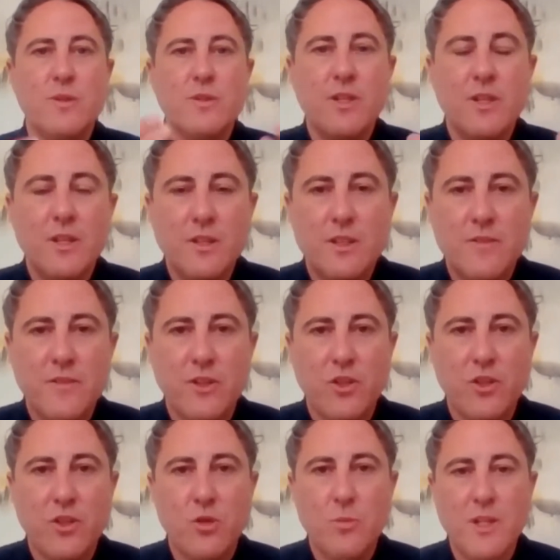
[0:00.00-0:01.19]
with
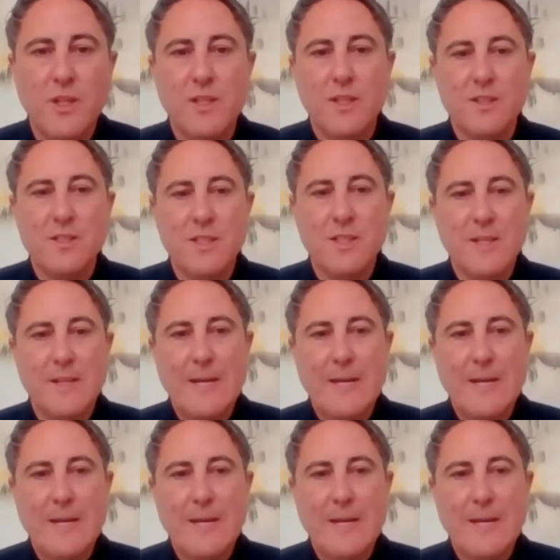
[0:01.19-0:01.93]
different communities.